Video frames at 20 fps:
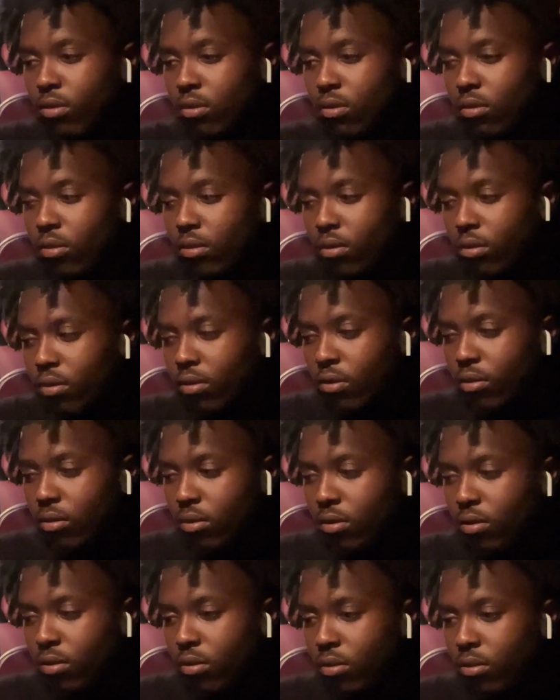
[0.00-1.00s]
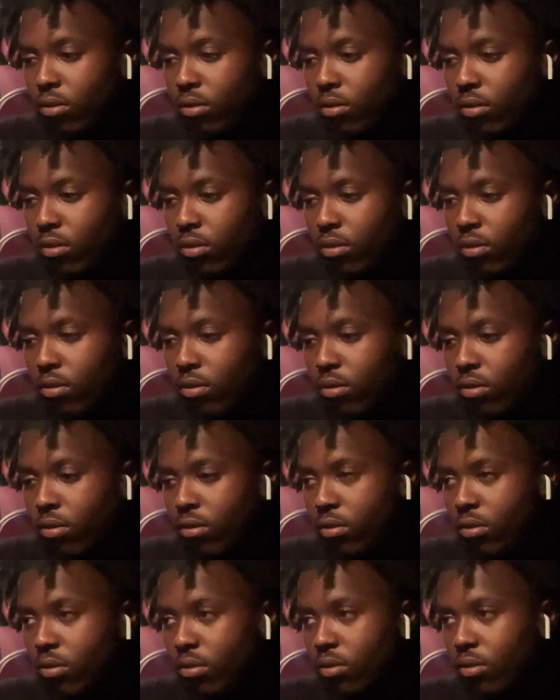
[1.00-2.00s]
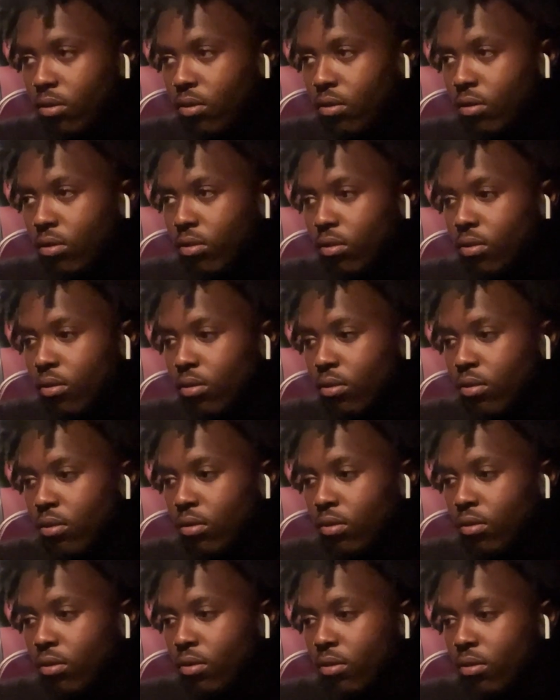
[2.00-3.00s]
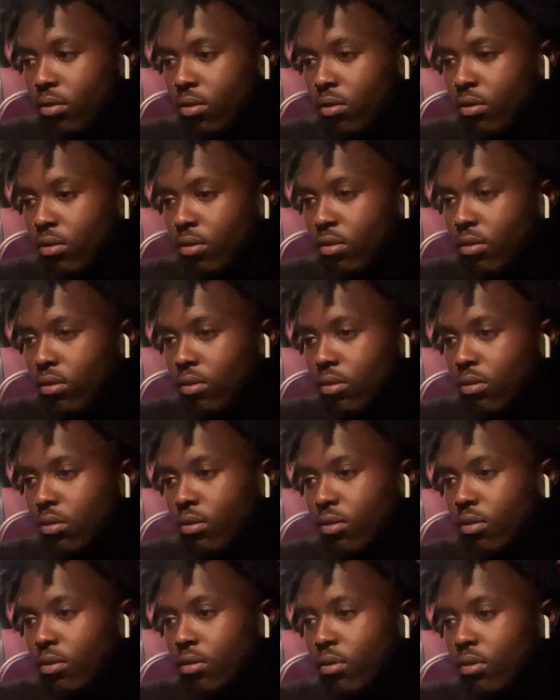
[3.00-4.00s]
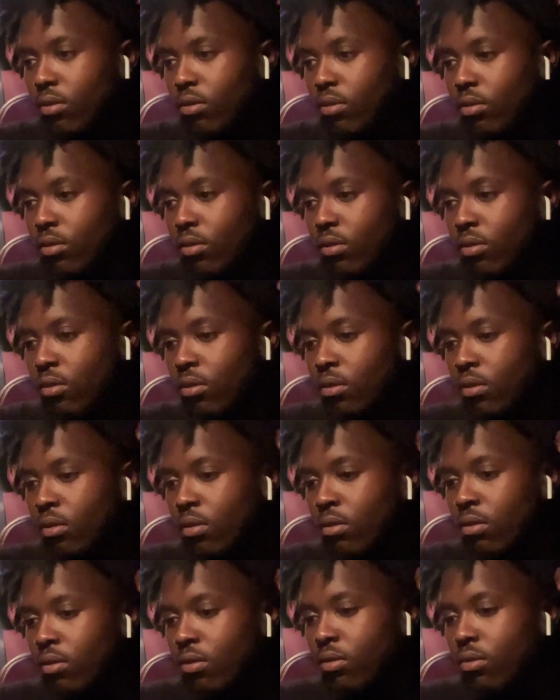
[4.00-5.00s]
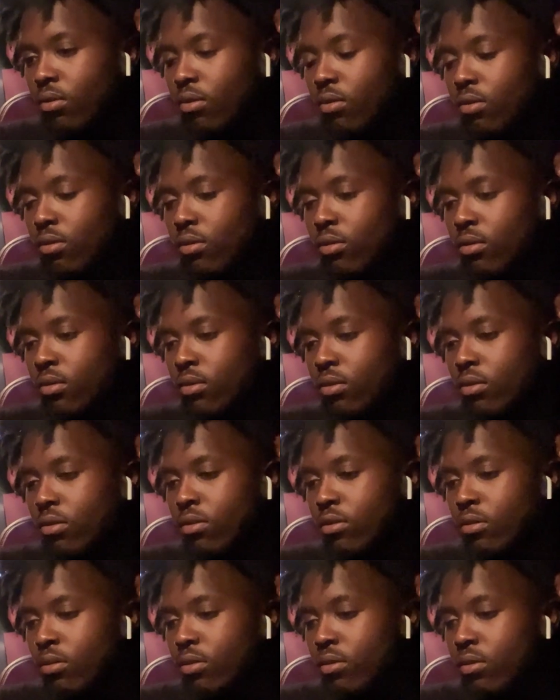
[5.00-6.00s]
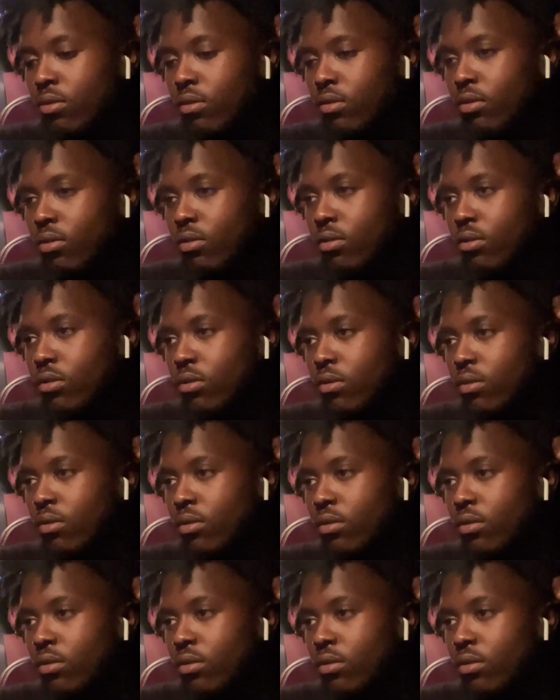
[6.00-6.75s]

(not speaking)